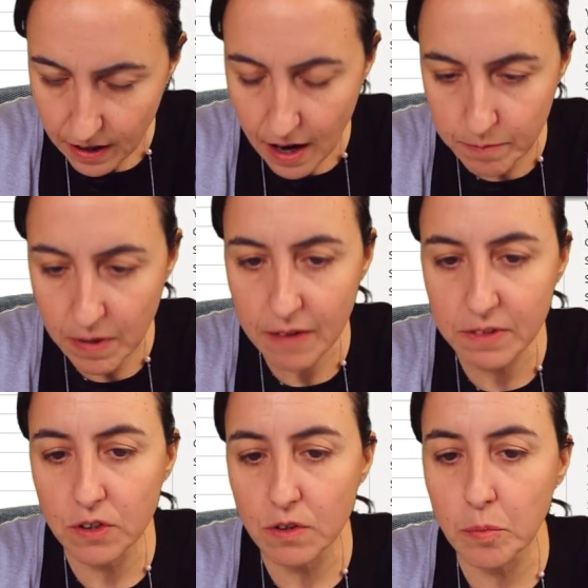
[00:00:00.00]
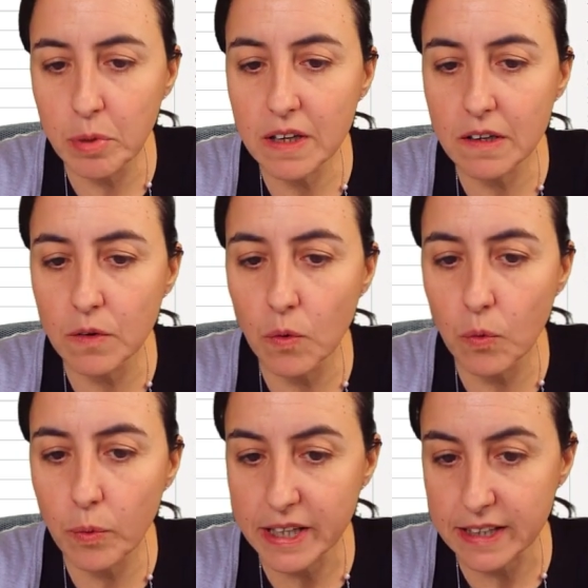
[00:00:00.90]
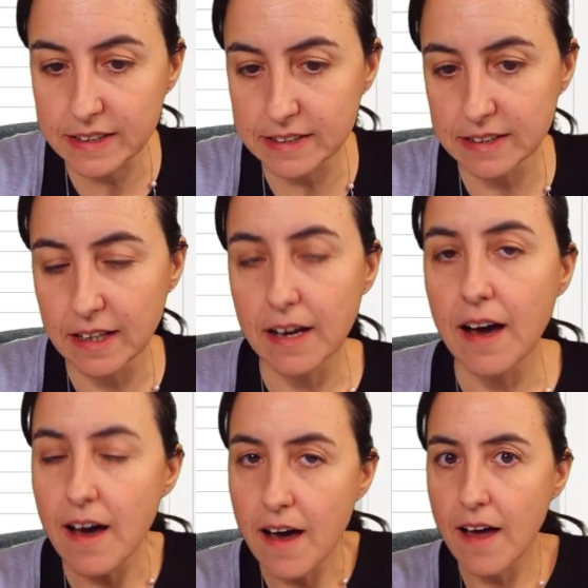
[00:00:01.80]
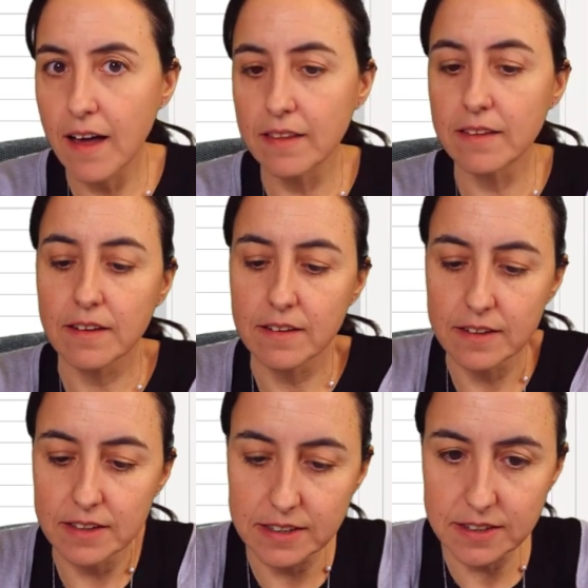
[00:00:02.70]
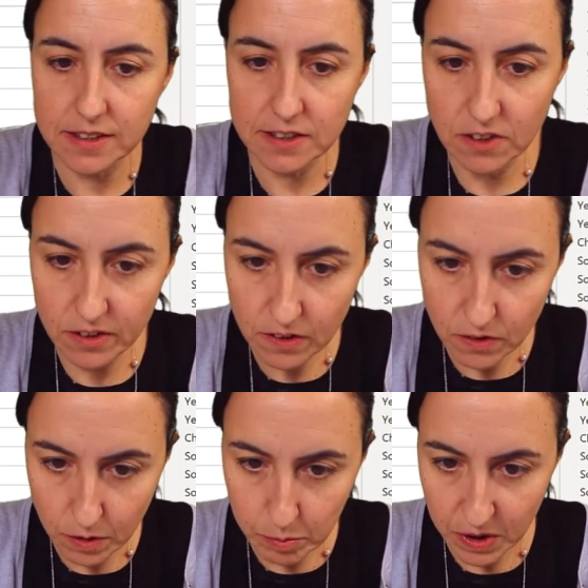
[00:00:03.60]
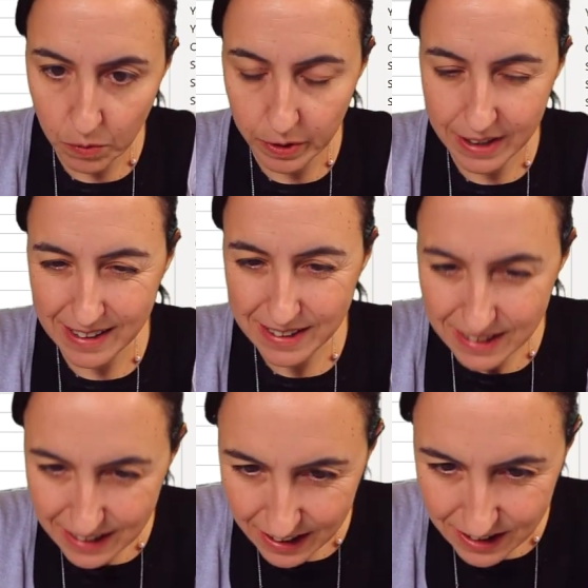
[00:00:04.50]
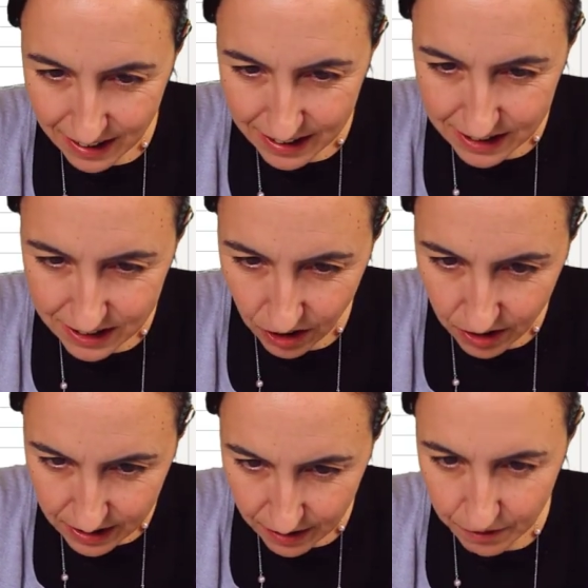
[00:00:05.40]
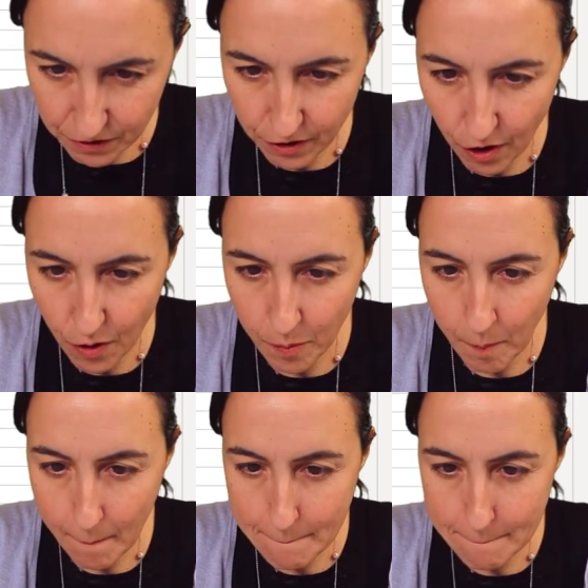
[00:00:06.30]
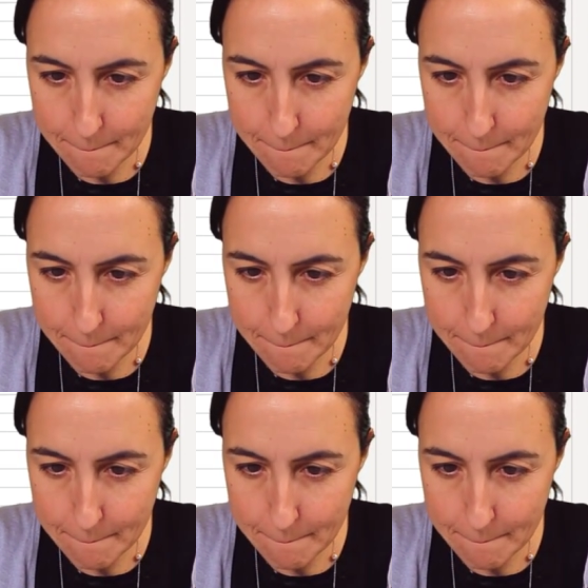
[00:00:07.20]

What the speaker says: I'm having European weeks, and this is not the European week. This is actually starting from